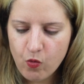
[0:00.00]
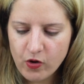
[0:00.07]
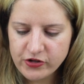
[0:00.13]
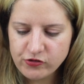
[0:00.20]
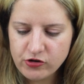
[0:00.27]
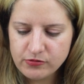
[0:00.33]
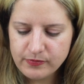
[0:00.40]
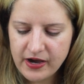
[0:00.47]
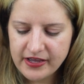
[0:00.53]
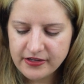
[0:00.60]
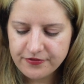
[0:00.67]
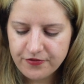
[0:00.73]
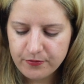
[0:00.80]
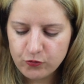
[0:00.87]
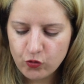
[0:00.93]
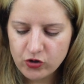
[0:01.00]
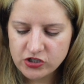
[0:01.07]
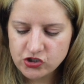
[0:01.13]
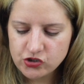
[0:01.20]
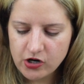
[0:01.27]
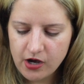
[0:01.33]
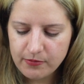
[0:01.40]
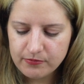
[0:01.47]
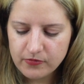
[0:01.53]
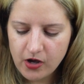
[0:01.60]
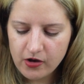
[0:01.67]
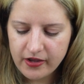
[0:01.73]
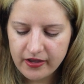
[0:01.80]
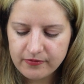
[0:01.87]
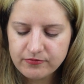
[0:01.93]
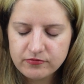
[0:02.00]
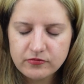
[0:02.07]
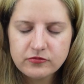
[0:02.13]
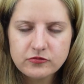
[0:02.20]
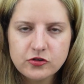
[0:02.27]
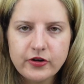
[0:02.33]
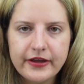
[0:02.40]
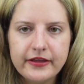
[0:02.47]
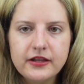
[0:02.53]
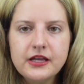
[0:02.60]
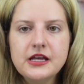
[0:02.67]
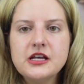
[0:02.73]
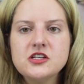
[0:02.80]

or you can buy it from Nordstrom. Okay, great.